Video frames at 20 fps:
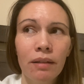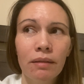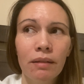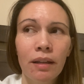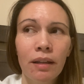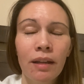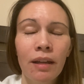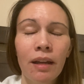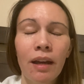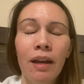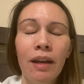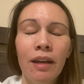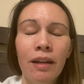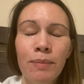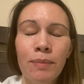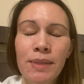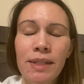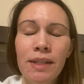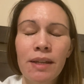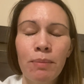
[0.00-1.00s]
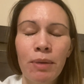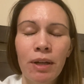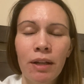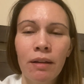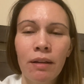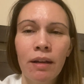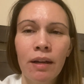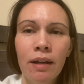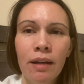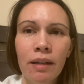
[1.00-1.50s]
I am sleeping a
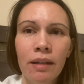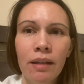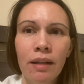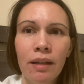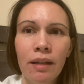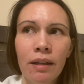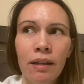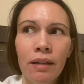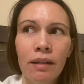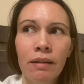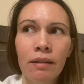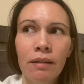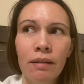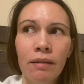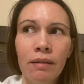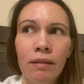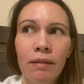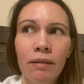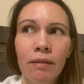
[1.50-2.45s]
lot, and